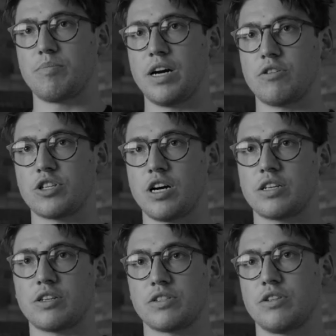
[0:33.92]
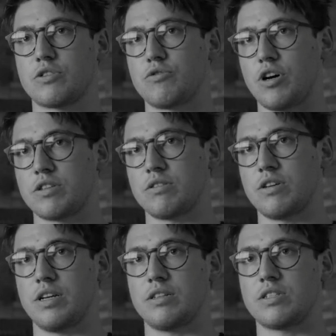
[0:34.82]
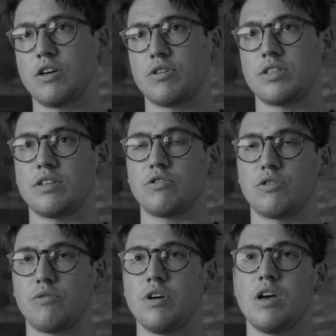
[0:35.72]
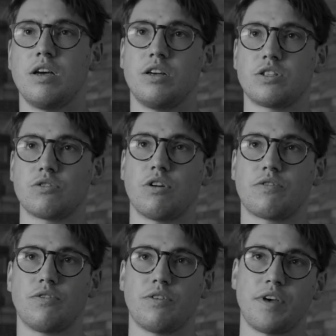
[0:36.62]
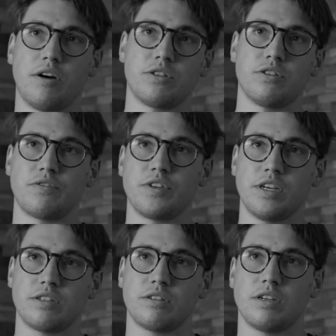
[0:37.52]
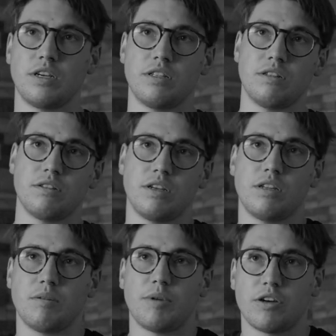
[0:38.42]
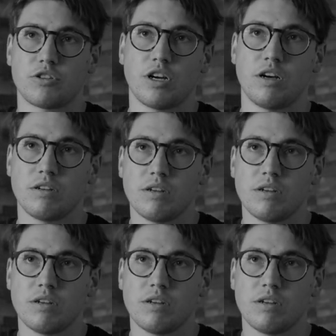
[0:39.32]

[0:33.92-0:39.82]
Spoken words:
biochar does not rot, and so the CO2 is stored for thousands of years in the biochar.